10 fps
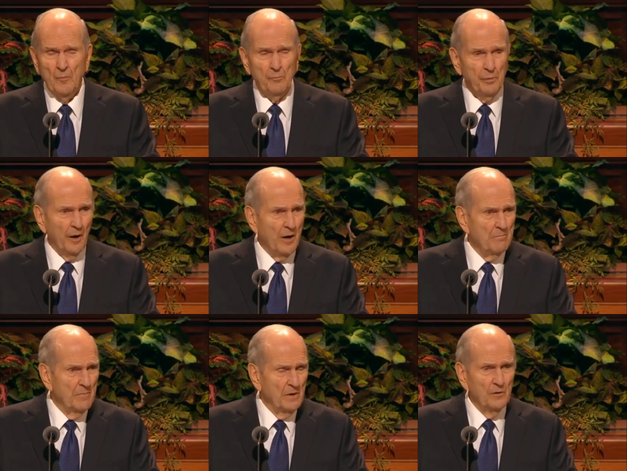
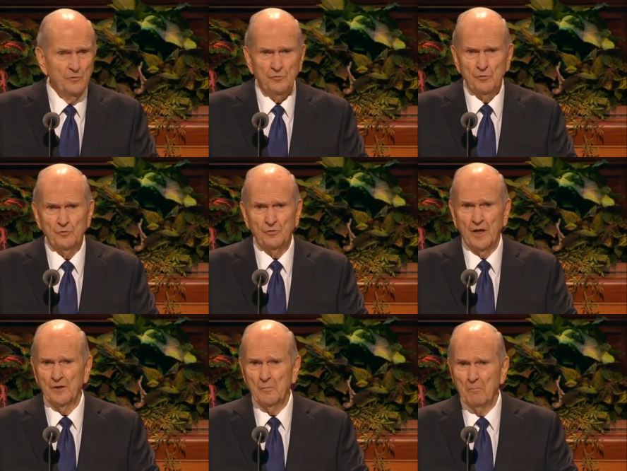prime ministers,
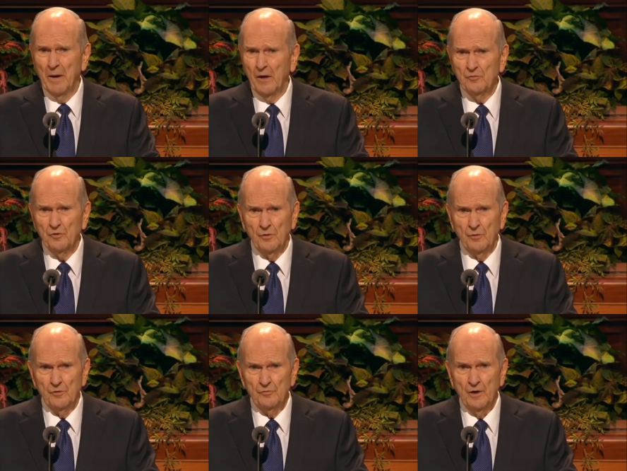and
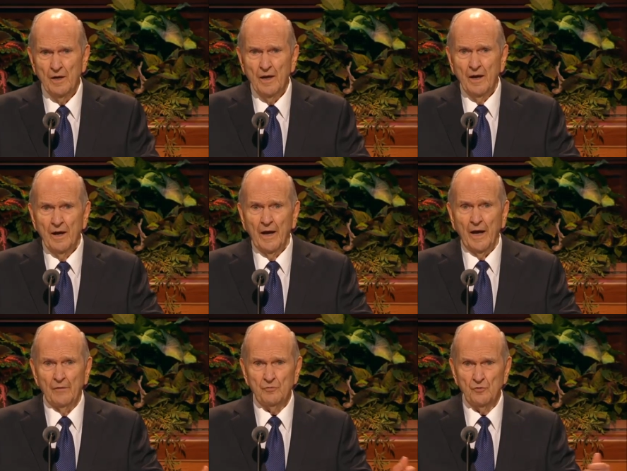ambassadors
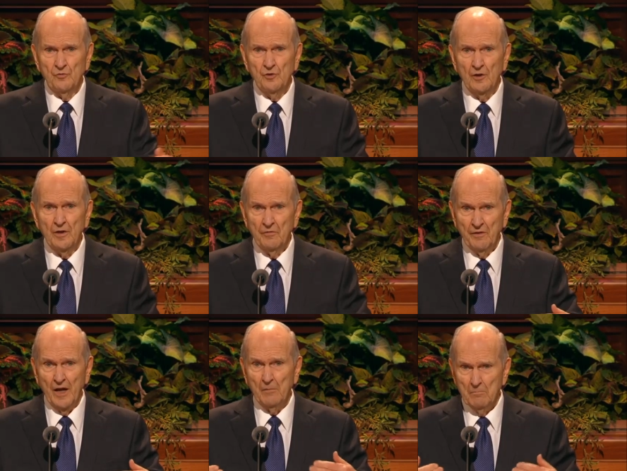have sincerely
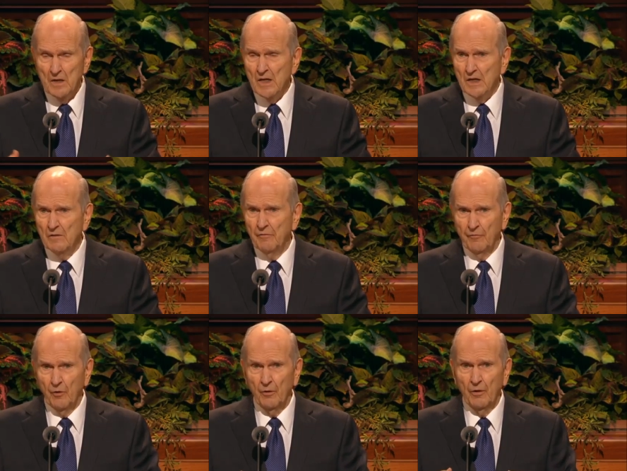thanked me
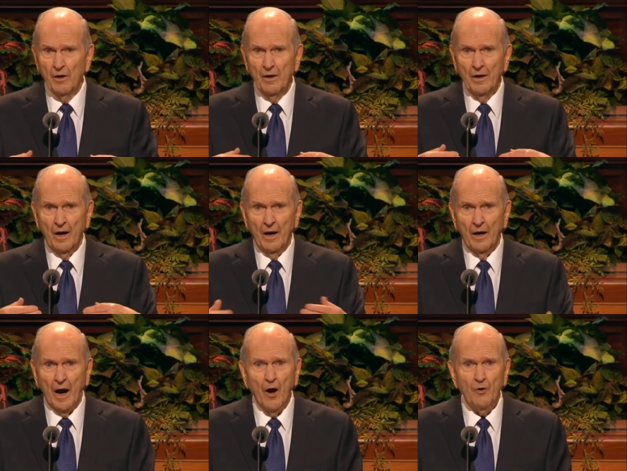for
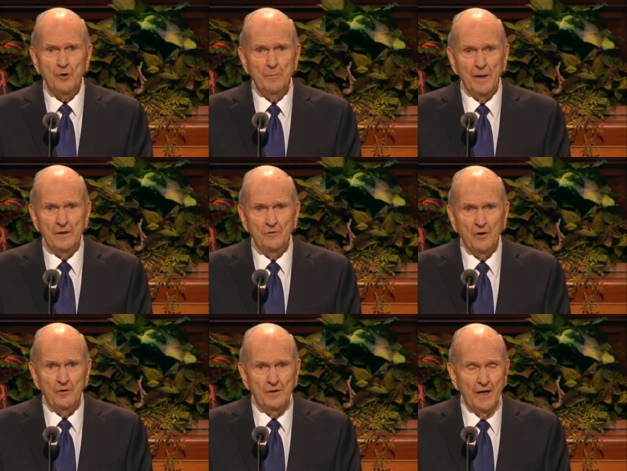our
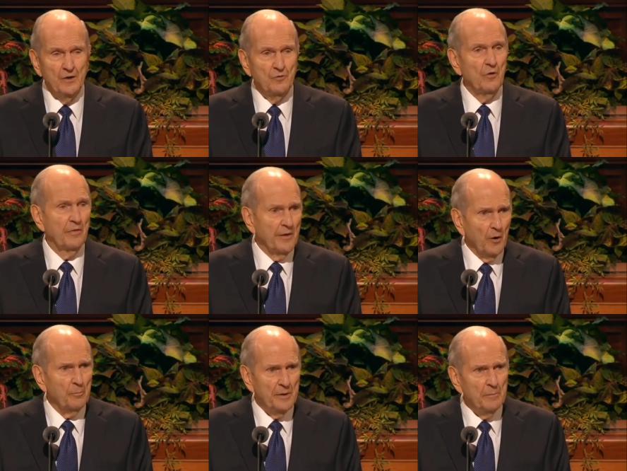humanitarian aid to
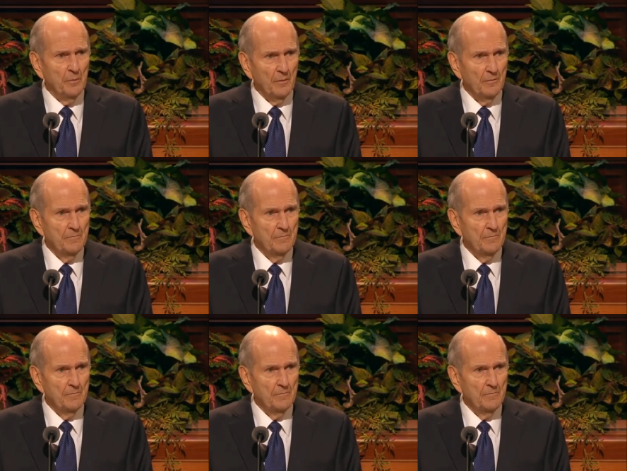their people.